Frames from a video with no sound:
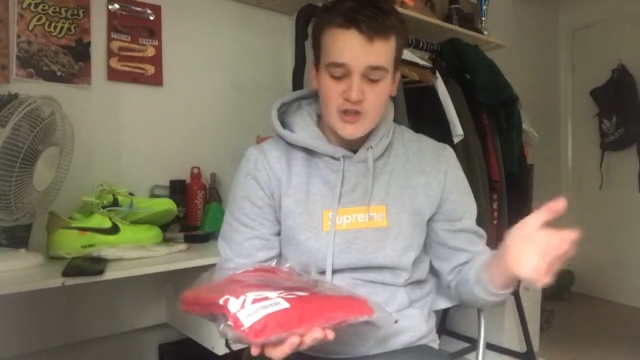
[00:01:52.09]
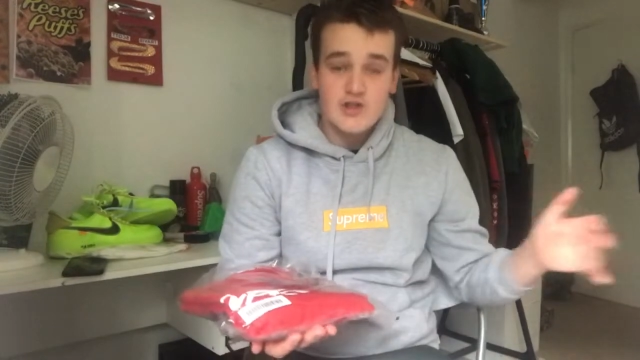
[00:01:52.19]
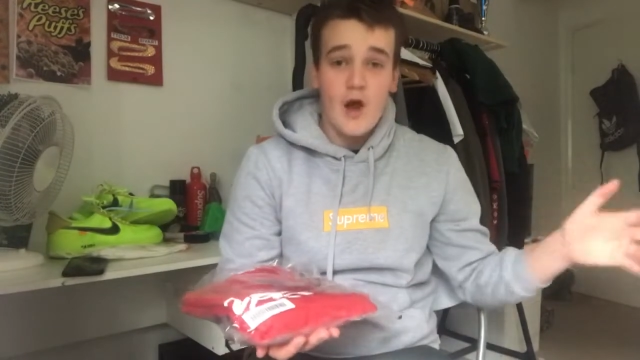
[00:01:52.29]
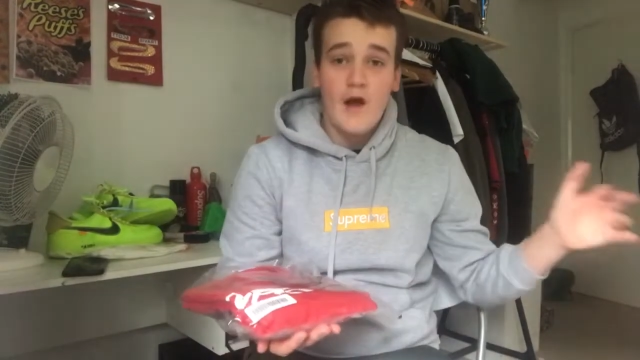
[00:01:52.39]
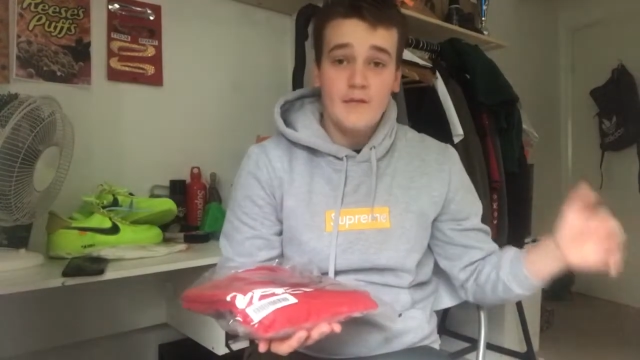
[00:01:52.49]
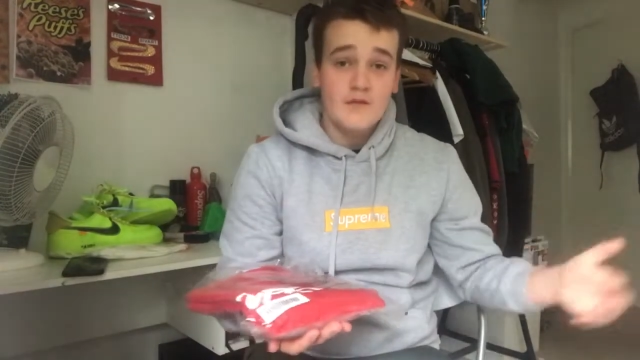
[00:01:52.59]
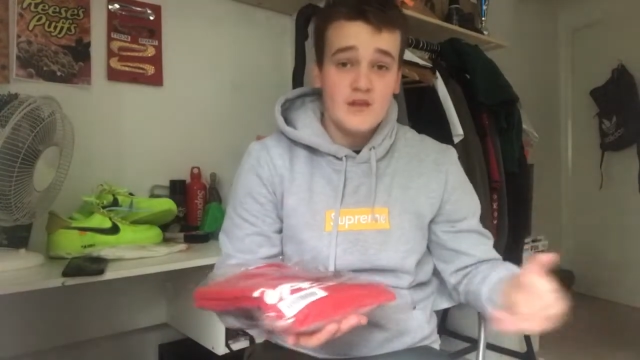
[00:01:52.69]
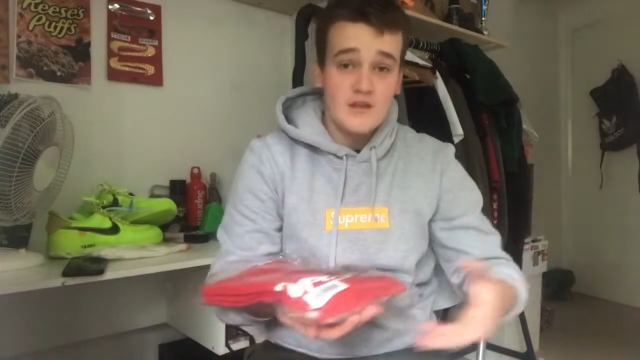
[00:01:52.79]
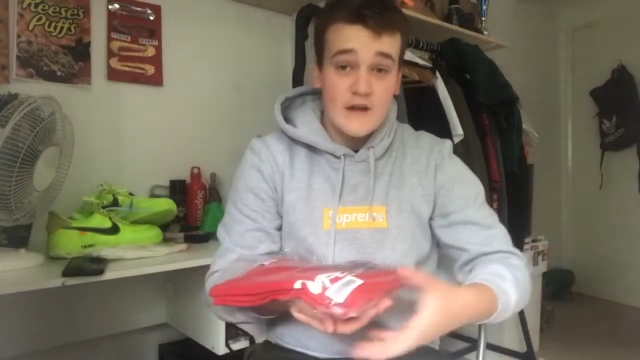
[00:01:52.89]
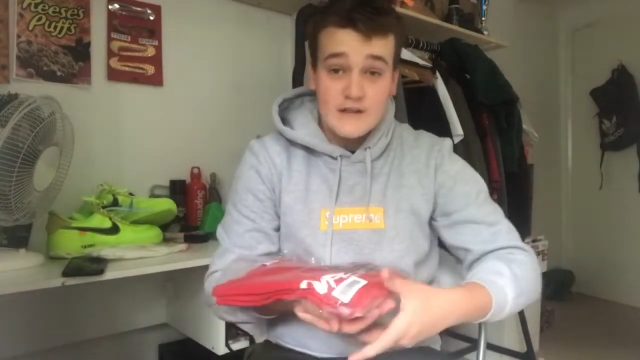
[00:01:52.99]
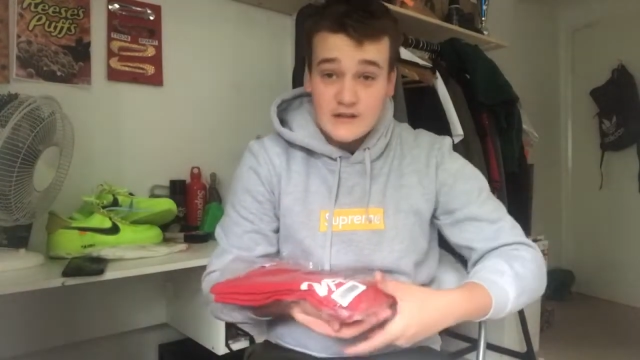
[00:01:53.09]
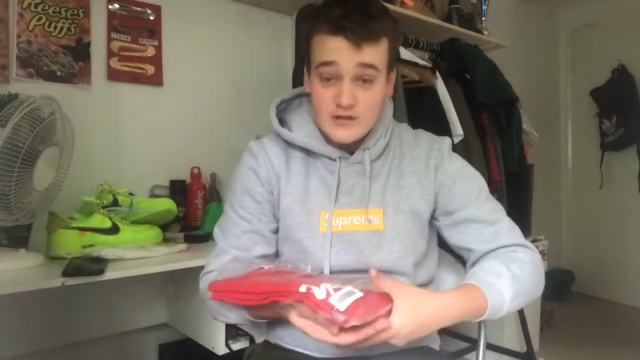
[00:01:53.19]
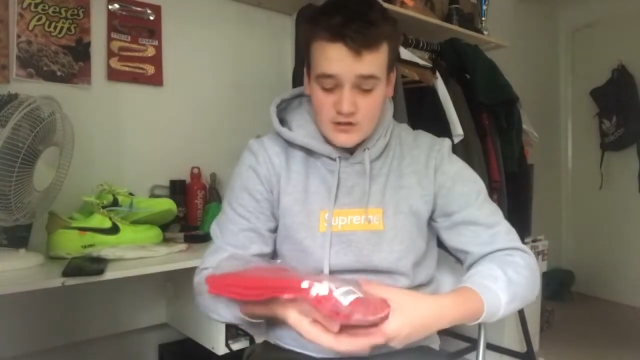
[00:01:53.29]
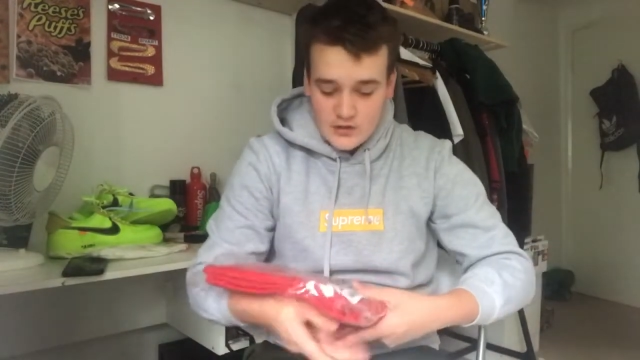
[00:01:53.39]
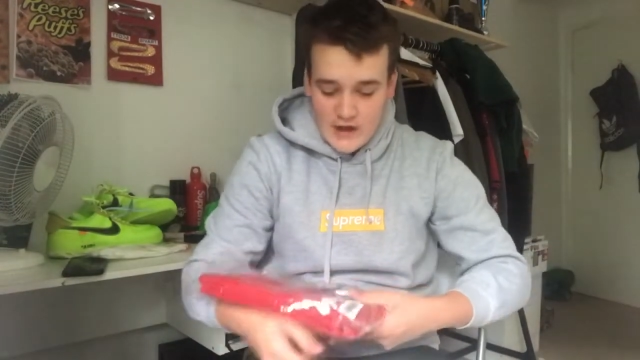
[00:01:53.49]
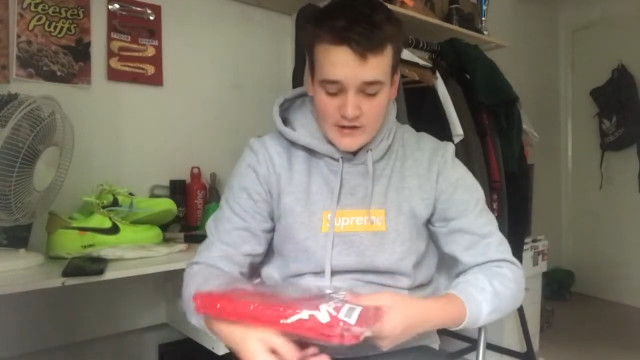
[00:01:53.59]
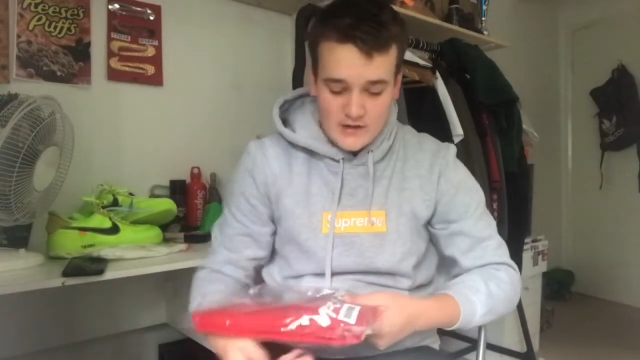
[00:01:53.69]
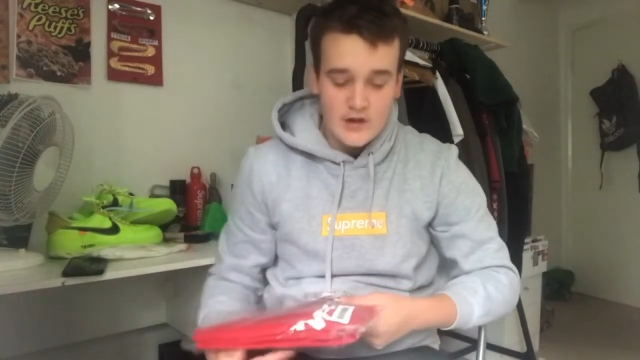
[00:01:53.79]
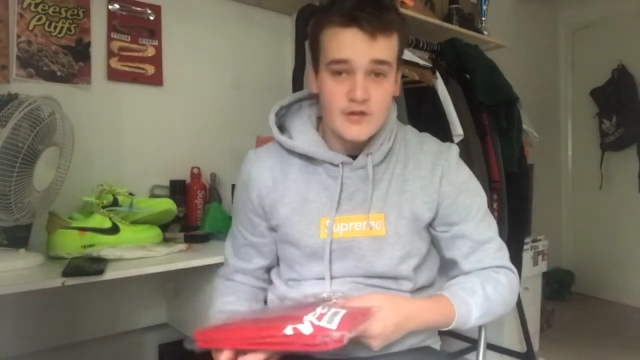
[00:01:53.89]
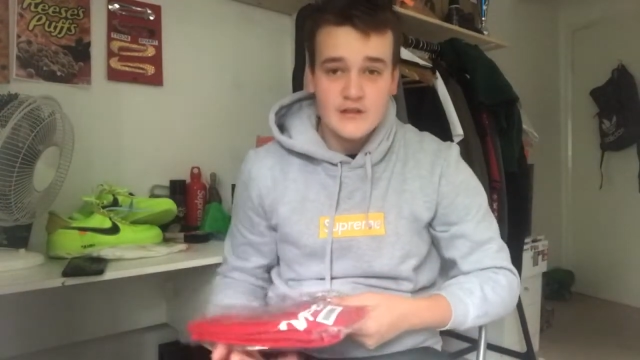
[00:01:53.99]
so I decided to get
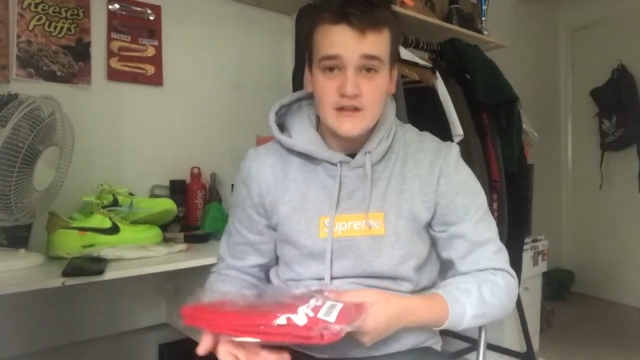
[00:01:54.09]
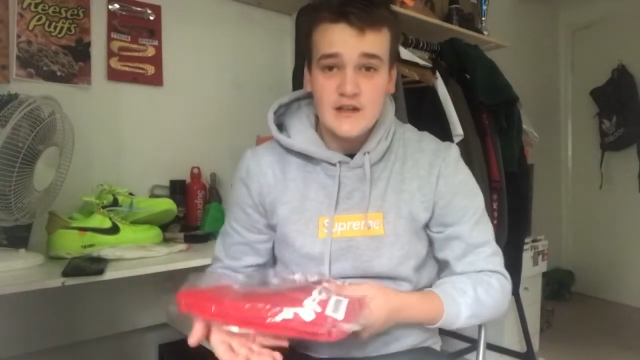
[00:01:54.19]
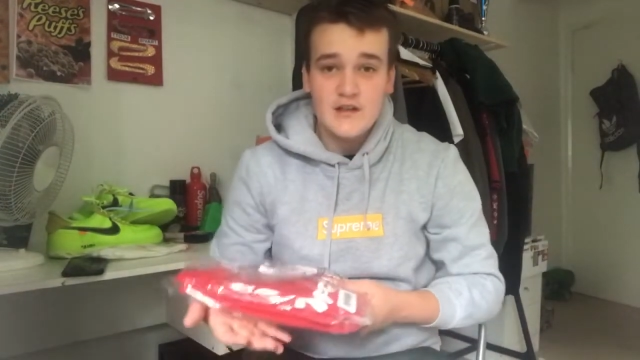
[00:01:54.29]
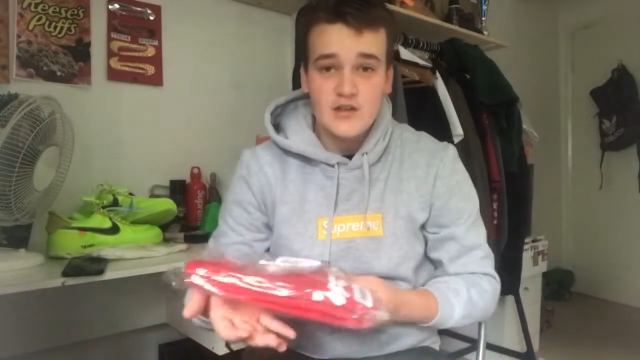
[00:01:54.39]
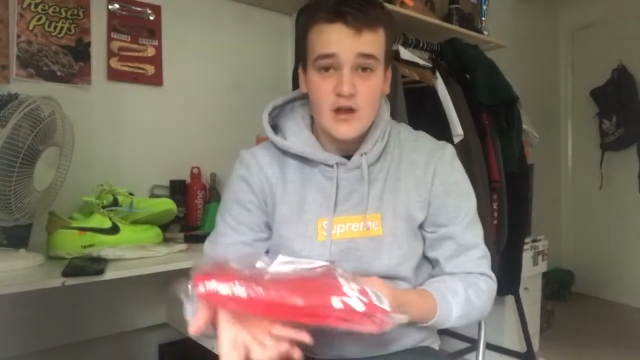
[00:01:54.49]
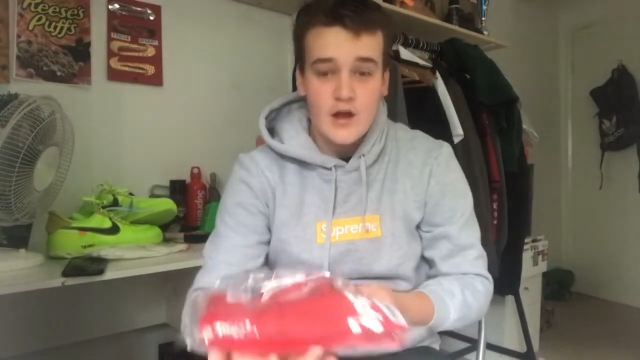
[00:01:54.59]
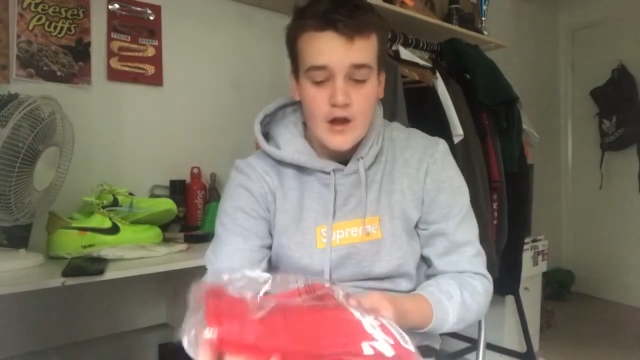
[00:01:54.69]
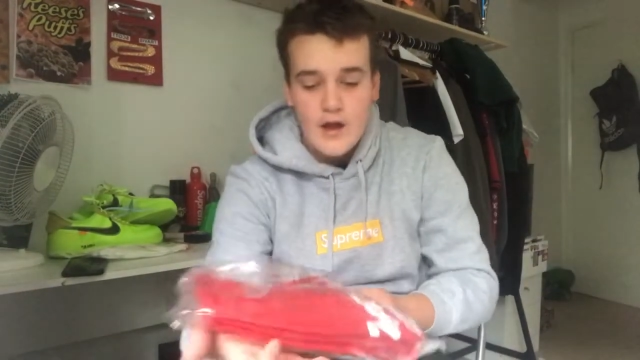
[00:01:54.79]
another red t-shirt